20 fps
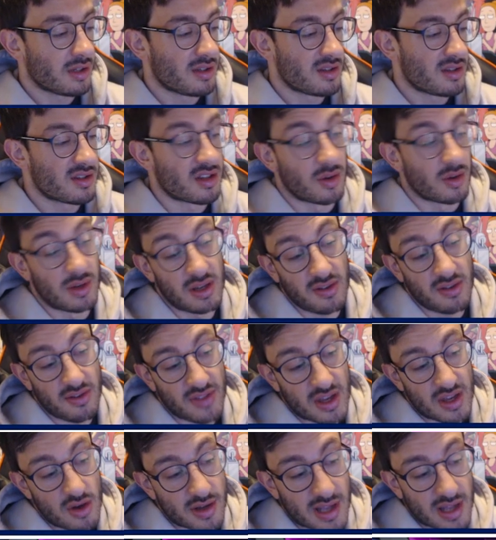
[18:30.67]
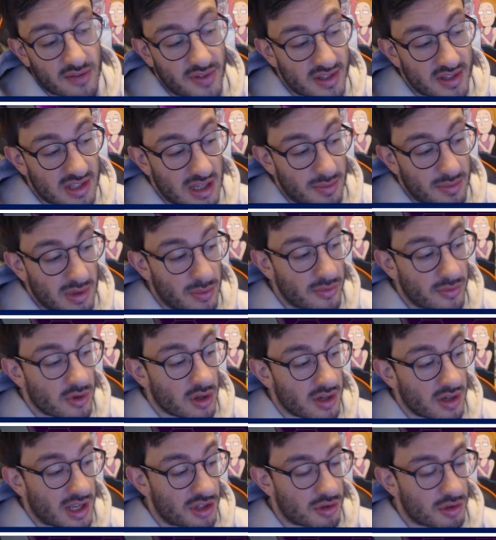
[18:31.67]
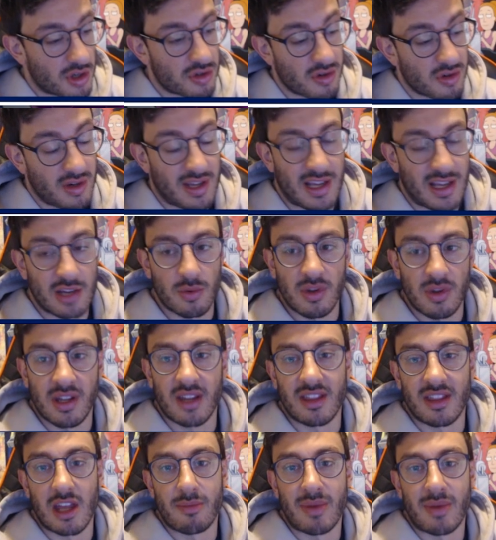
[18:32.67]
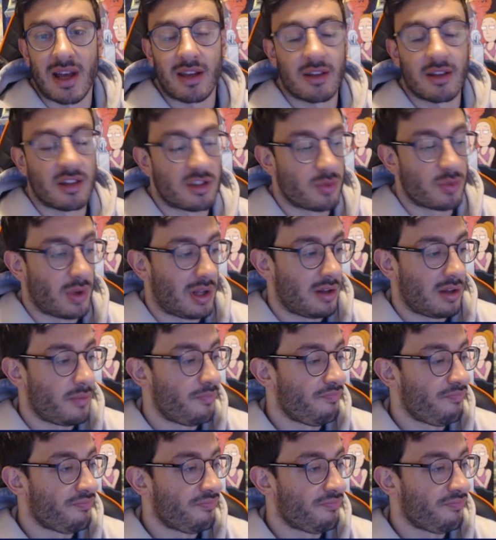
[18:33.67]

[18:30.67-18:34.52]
So, and if they knock out Fezandipiti, we've got Night Stretcher in hand, we can get that back as well.